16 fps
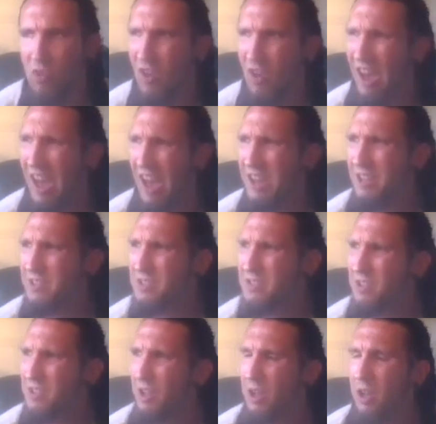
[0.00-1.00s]
at its
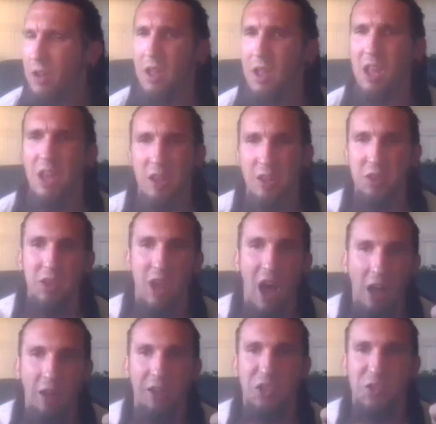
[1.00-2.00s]
uh,
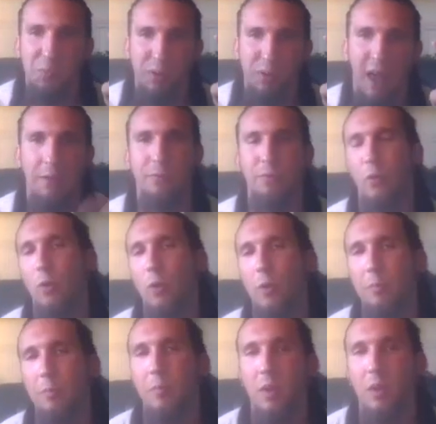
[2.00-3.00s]
knowledge
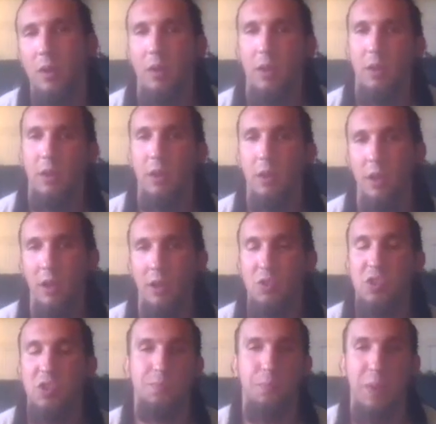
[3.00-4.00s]
platform. Uh,
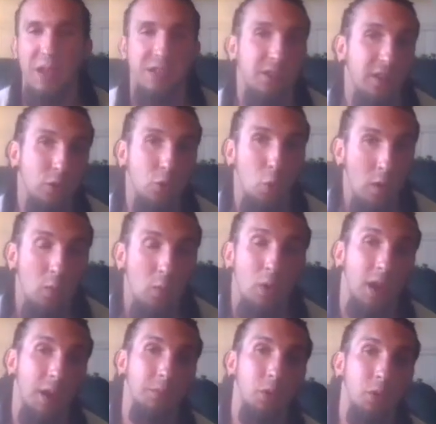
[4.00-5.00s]
just basically doing what
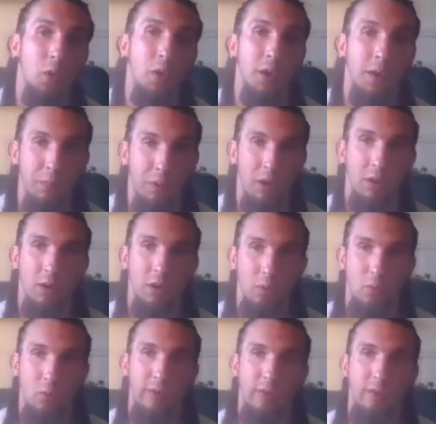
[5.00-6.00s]
I'm doing, but
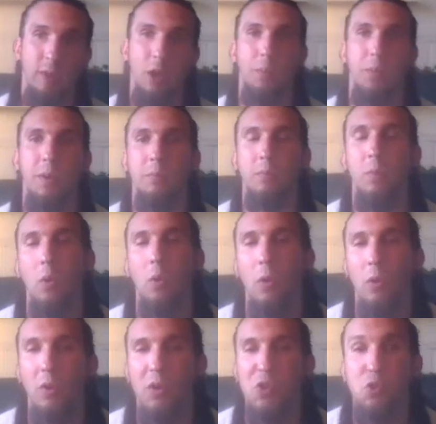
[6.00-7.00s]
with a little bit
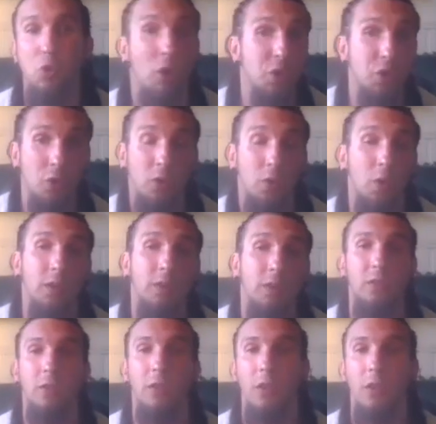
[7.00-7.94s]
more structure to it.